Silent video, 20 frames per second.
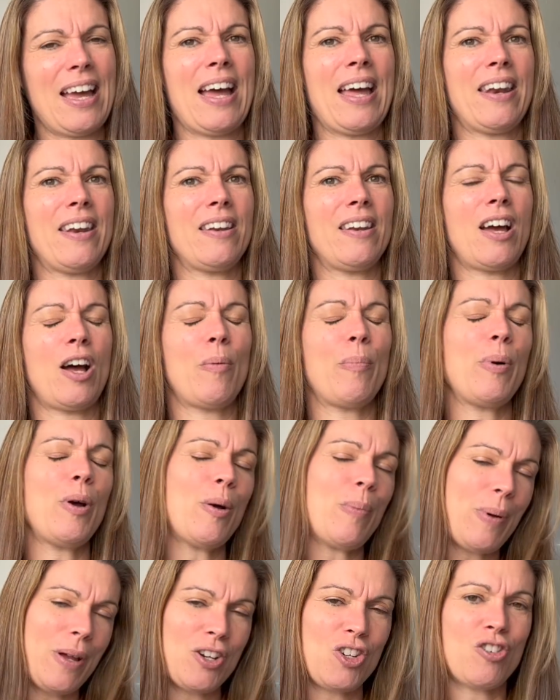and I'll put a
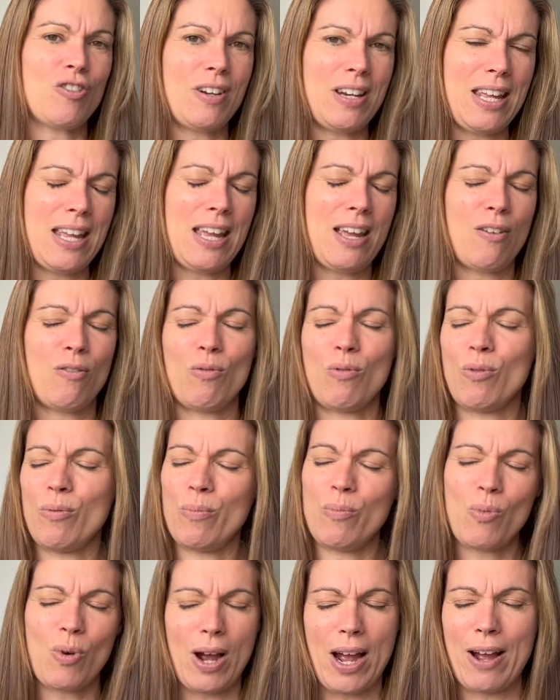picture in here or
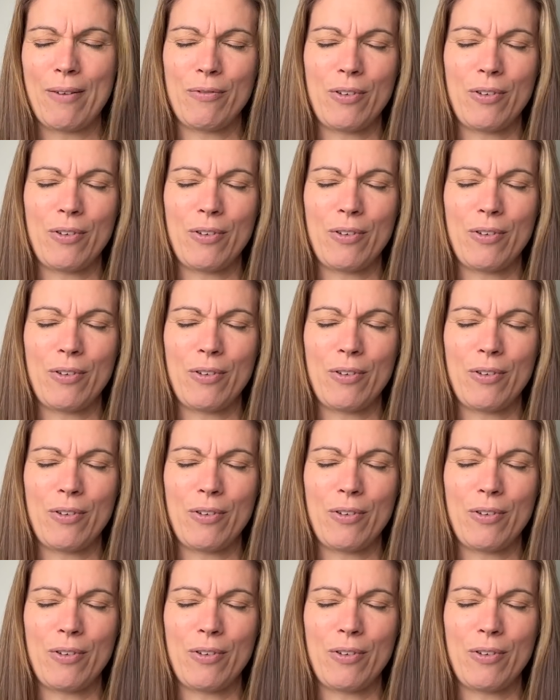what have